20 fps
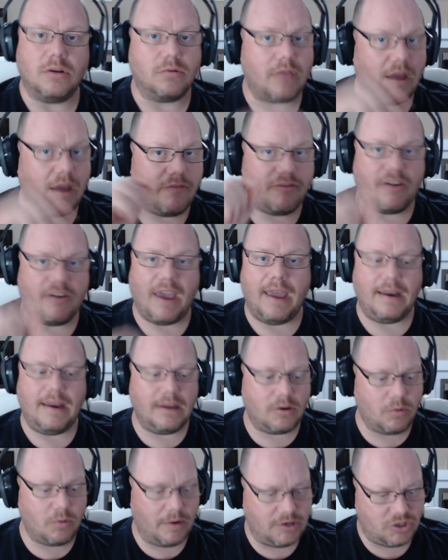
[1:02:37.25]
Don't forget, any
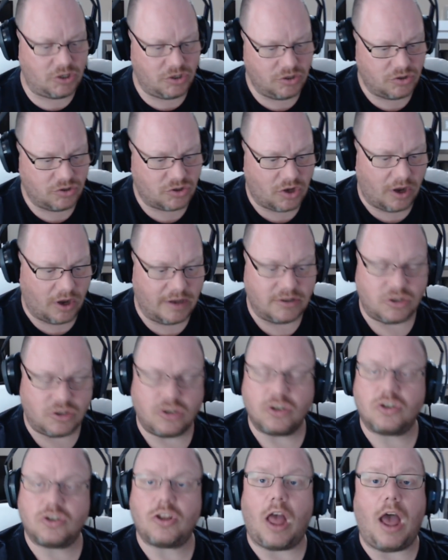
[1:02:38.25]
questions, guys,
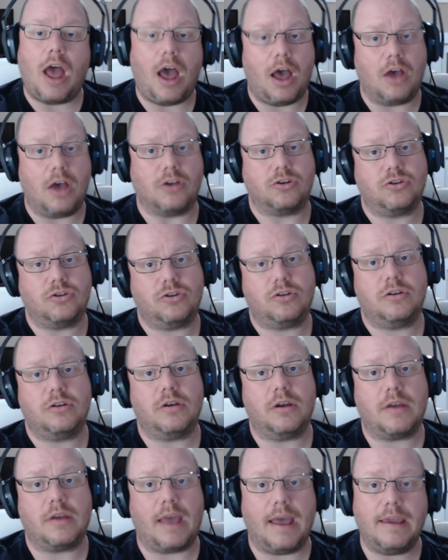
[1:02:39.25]
just ask.
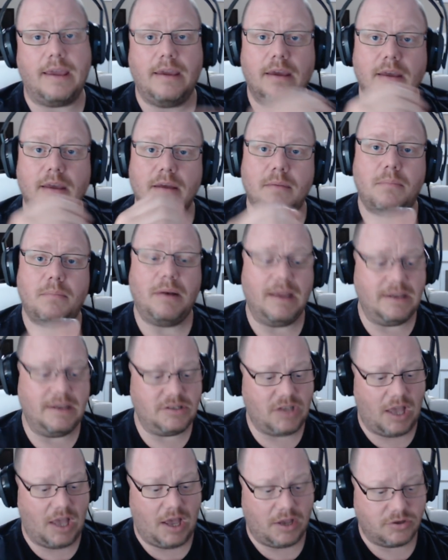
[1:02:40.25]
Okay,
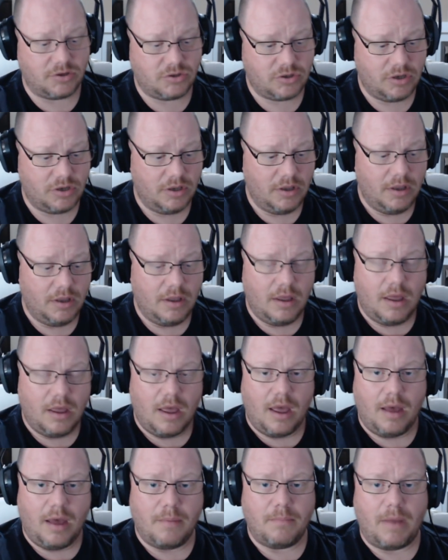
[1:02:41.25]
please ask.
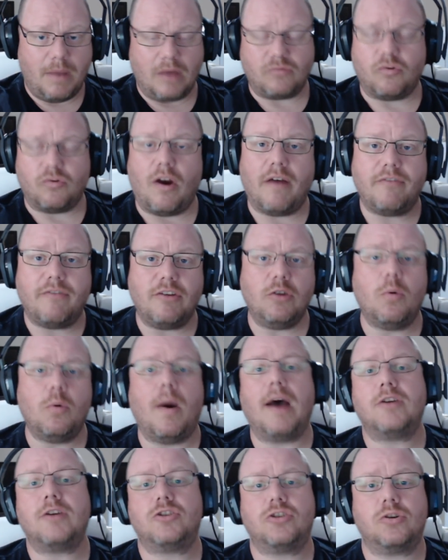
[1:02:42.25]
I'd rather you
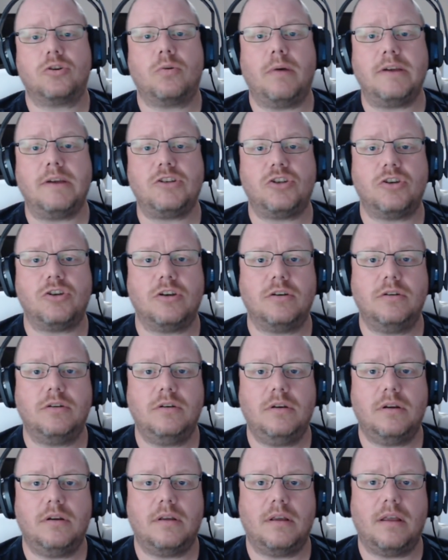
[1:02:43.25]
ask the
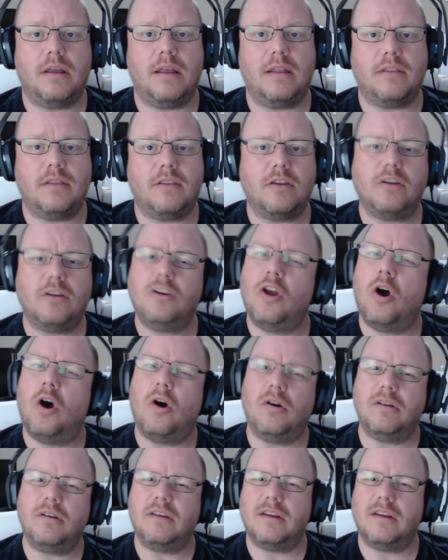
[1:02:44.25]
question than not.